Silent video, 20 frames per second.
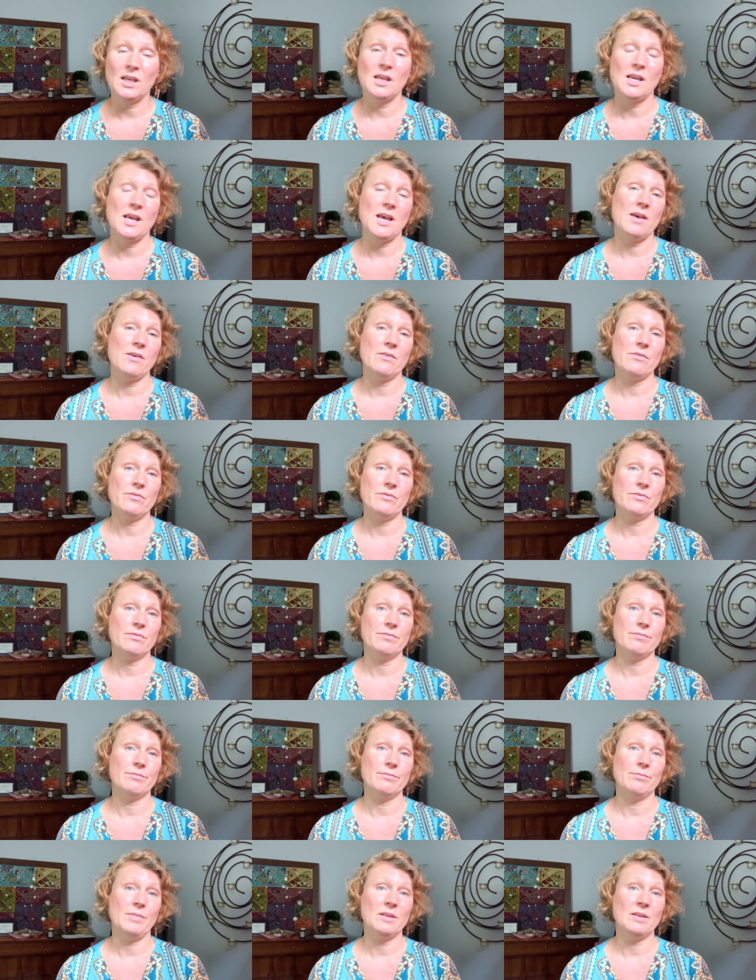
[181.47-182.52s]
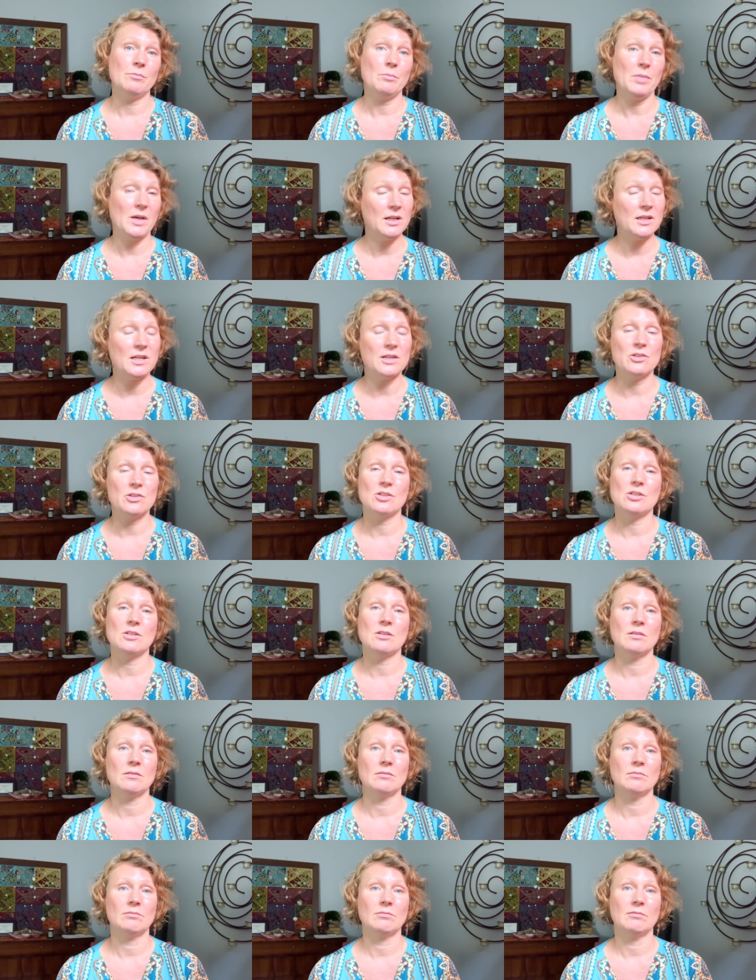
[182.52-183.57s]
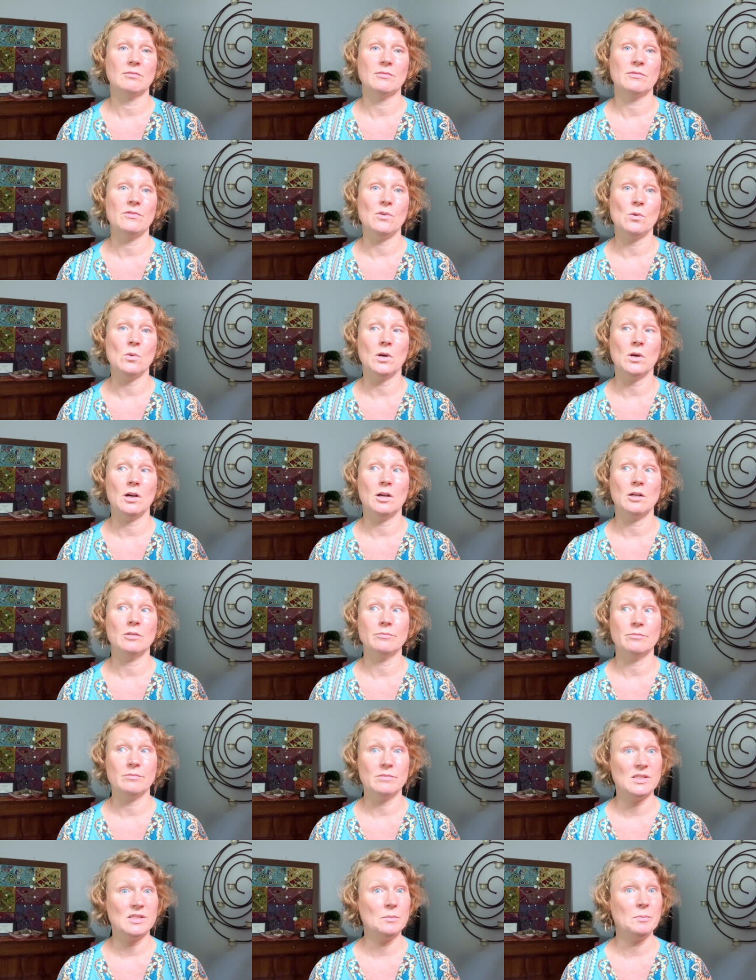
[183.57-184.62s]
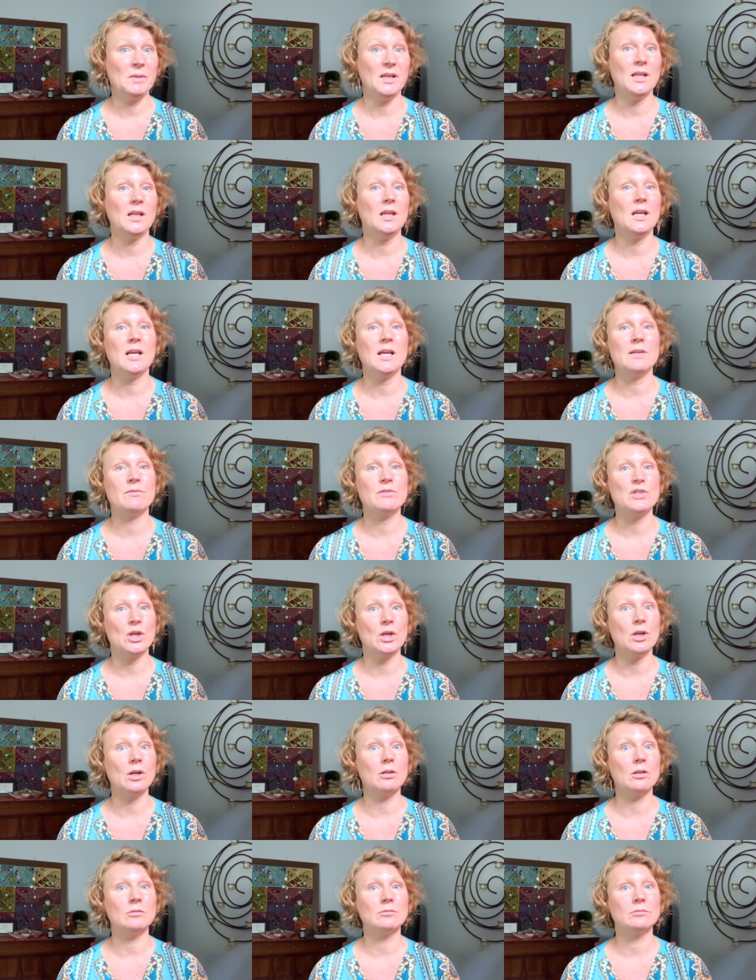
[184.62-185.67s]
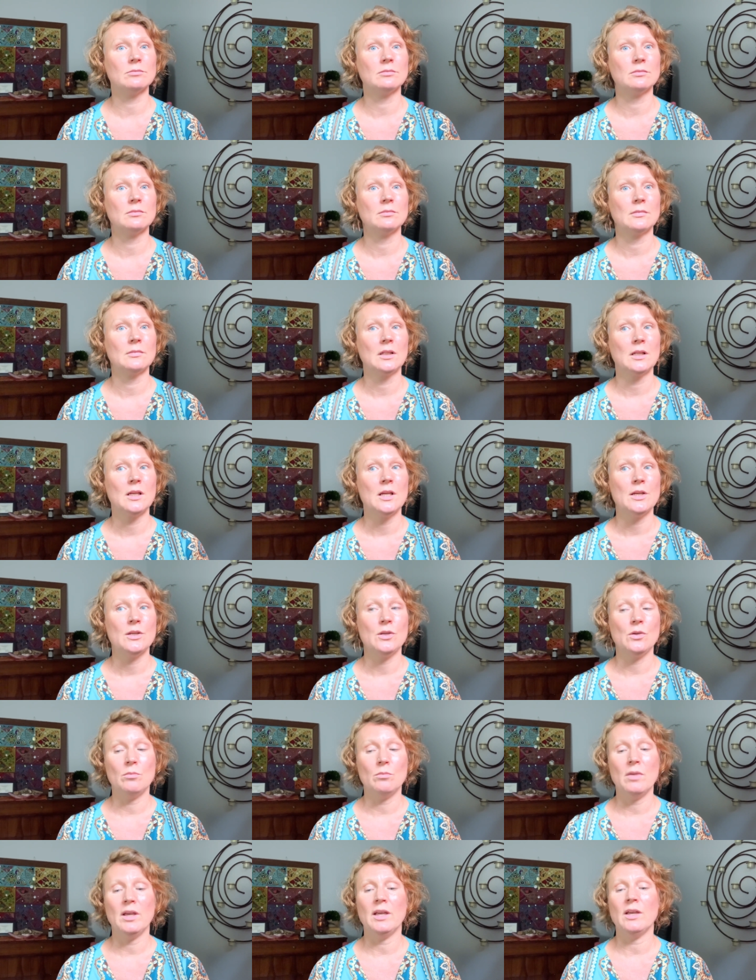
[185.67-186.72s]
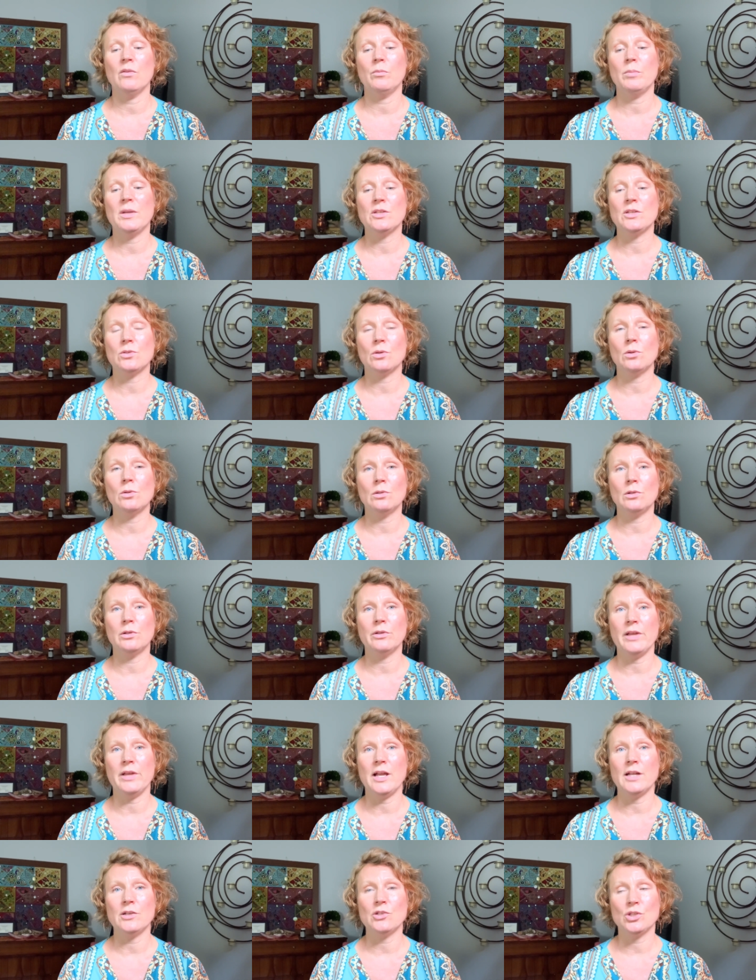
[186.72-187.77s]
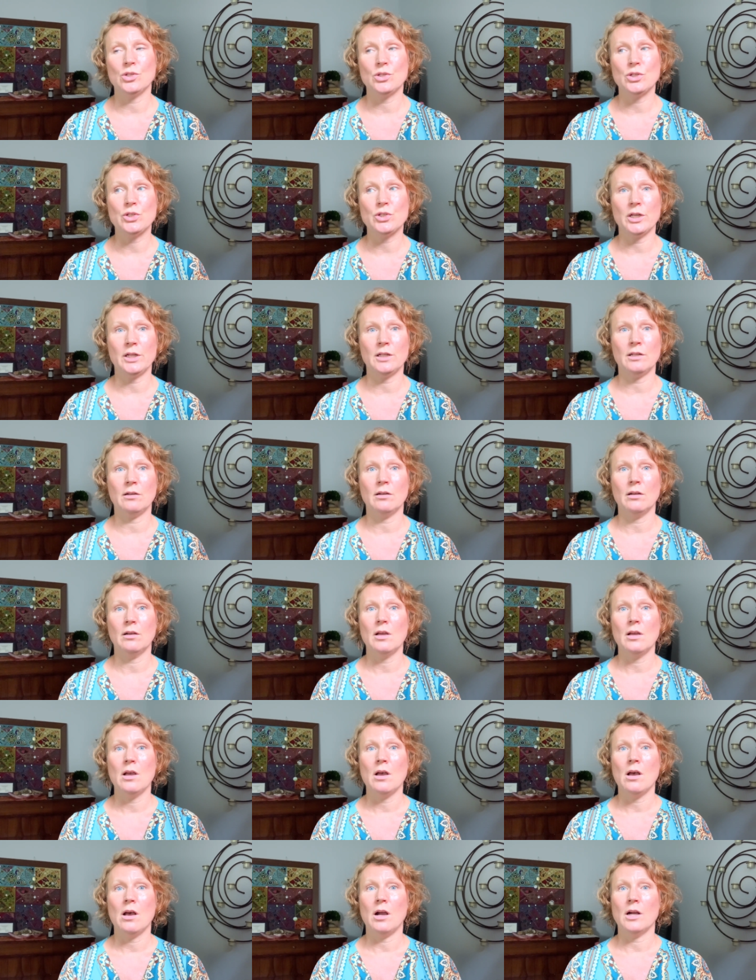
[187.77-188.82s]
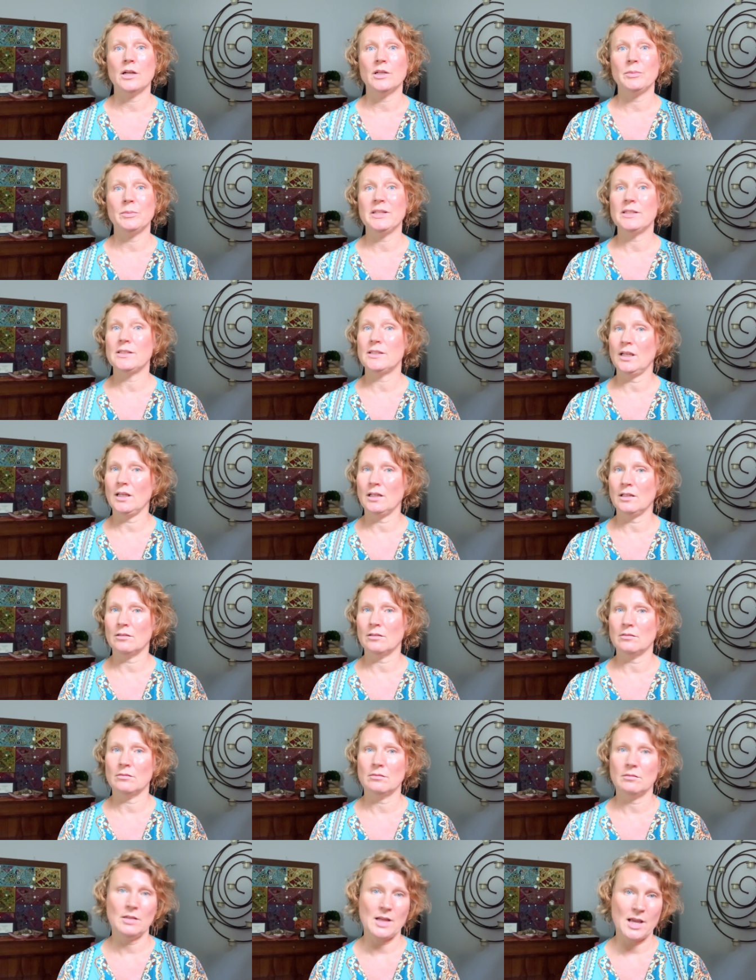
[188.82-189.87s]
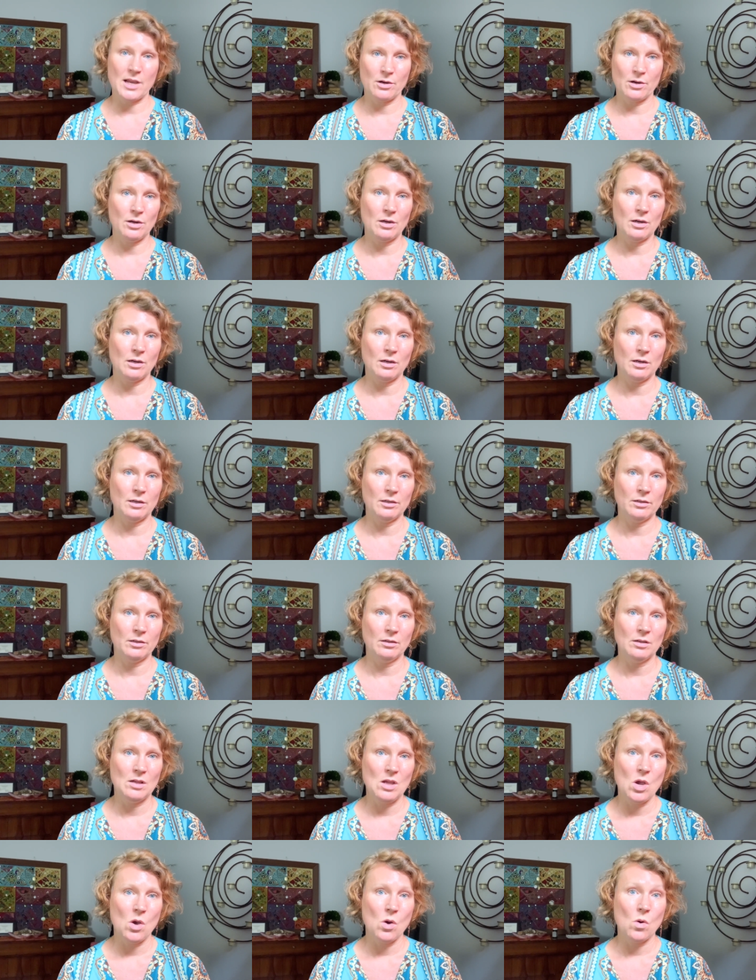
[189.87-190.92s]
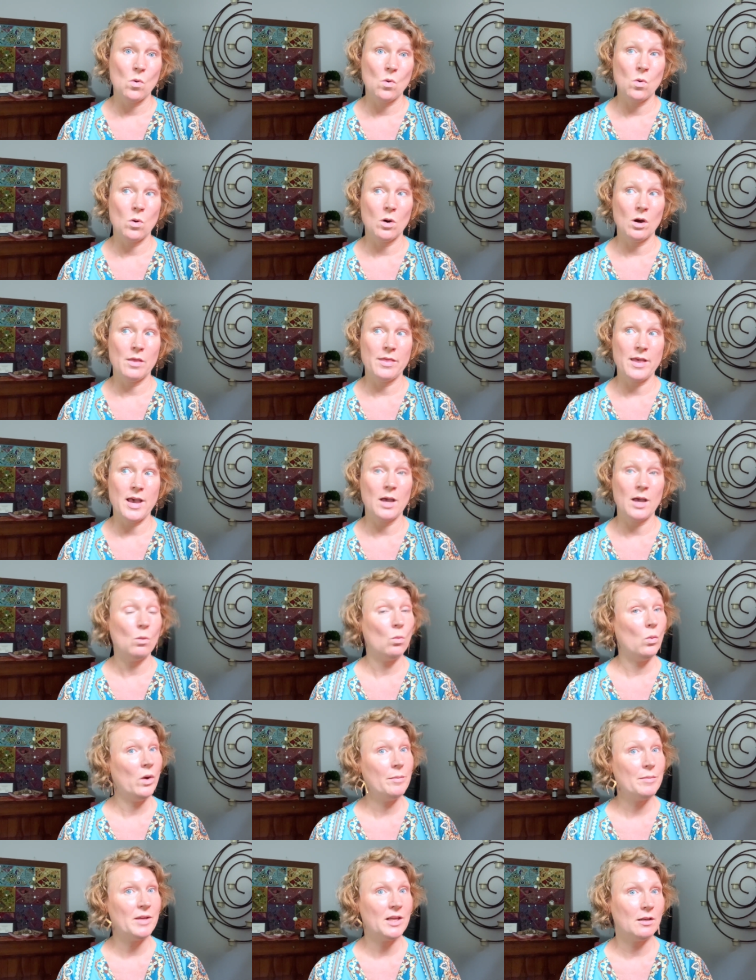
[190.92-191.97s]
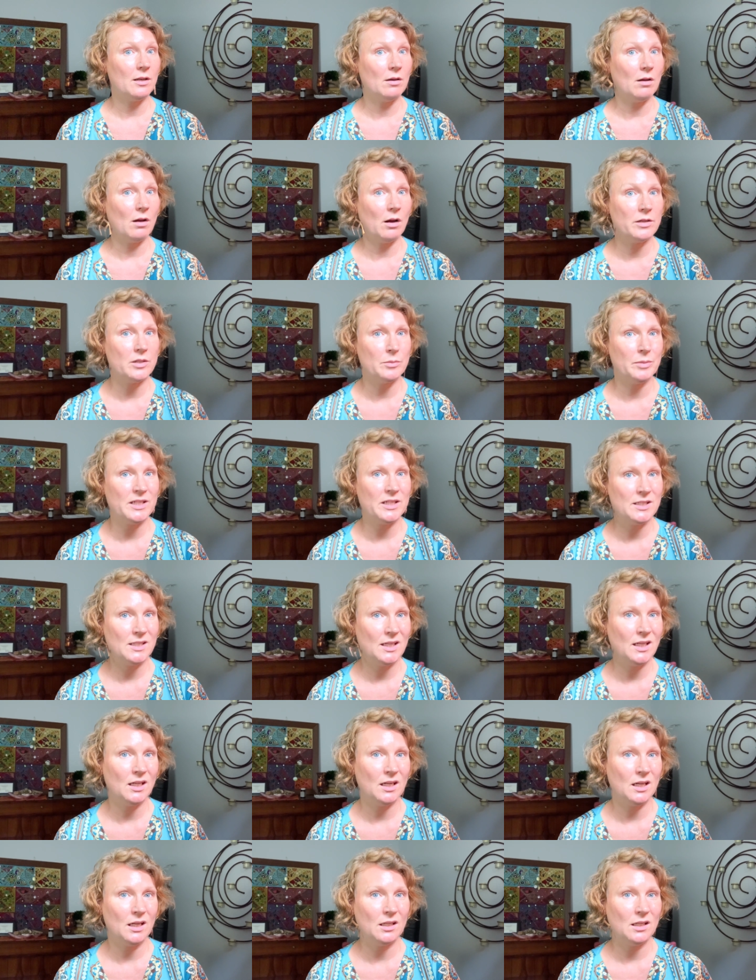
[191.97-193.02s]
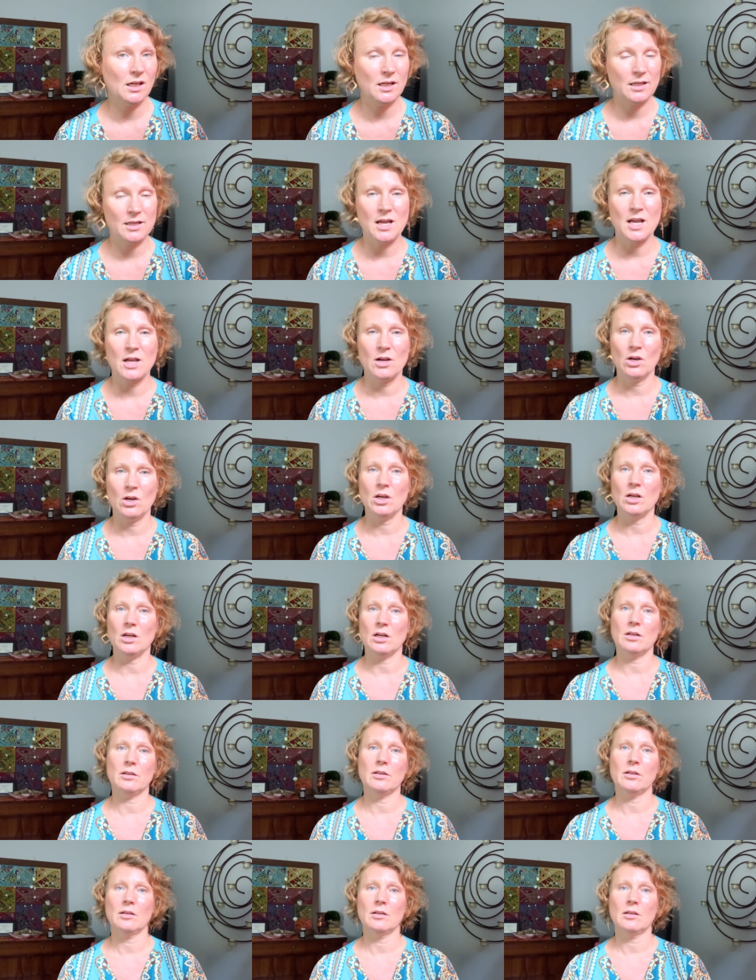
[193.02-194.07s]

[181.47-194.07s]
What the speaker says: have been punished for speaking out of turn. You may have been told that children are to be seen, not heard, or that women are to be seen and not heard.